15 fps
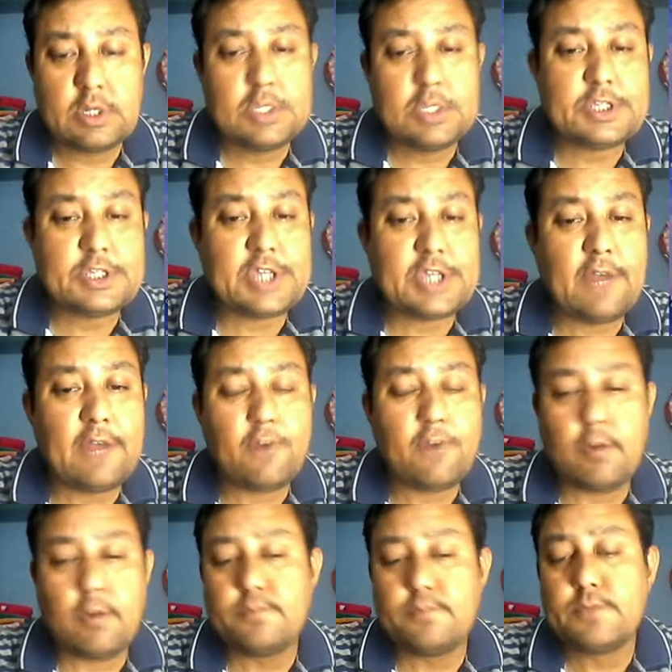start from
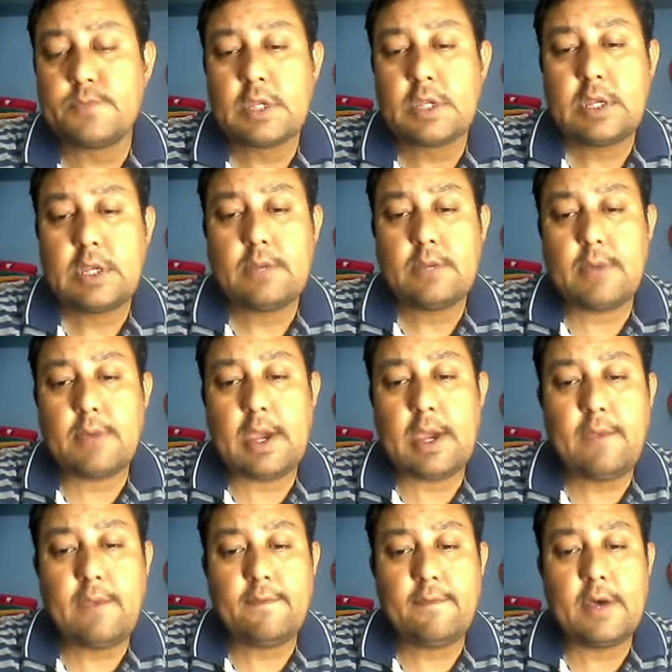my
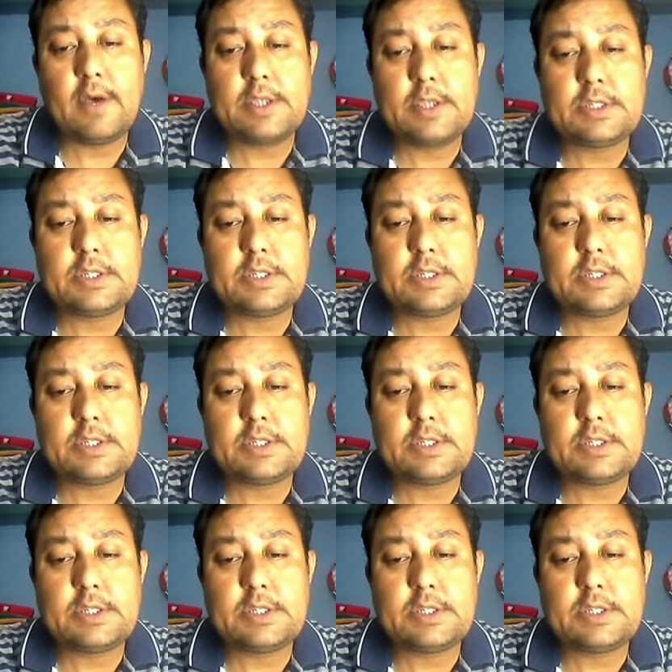first